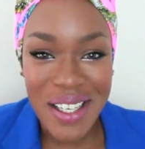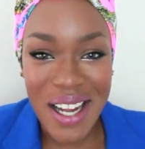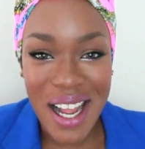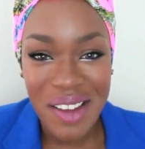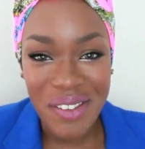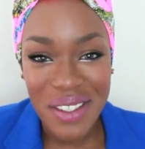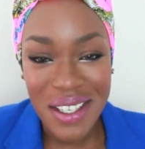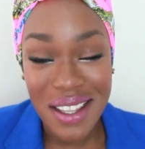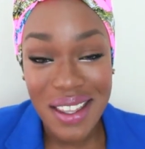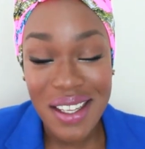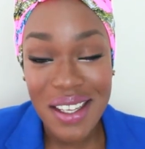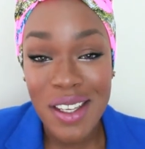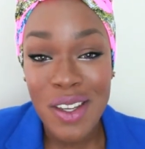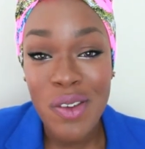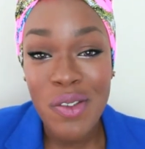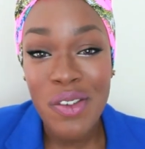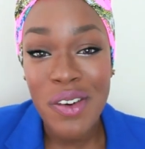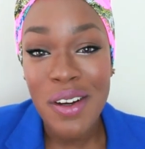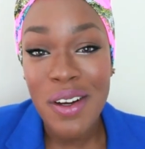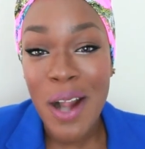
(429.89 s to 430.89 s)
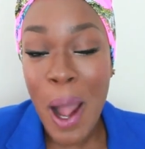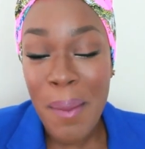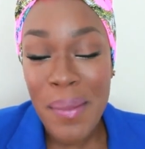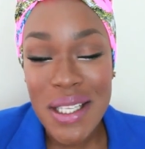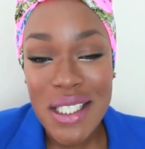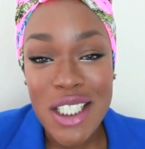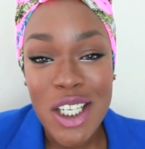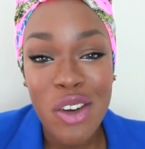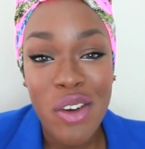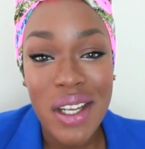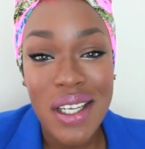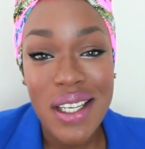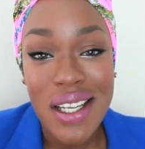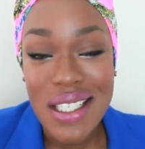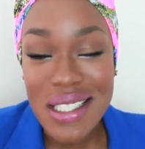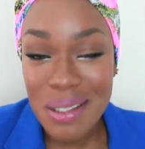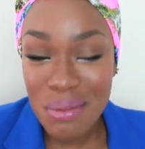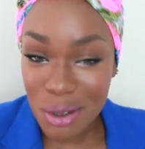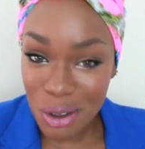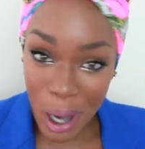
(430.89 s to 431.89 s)
I want to thank you for commenting, reading,
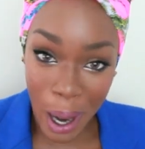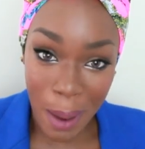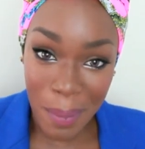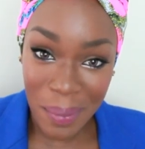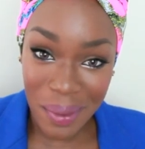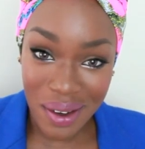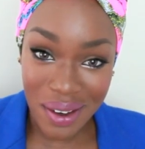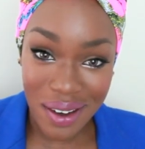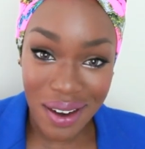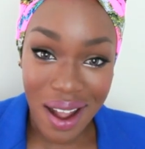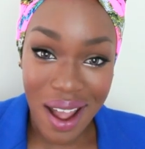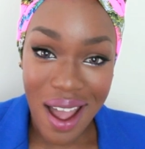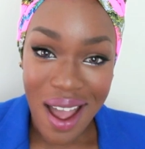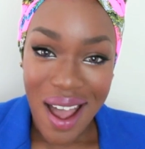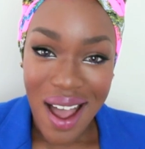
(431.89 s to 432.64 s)
and subscribing.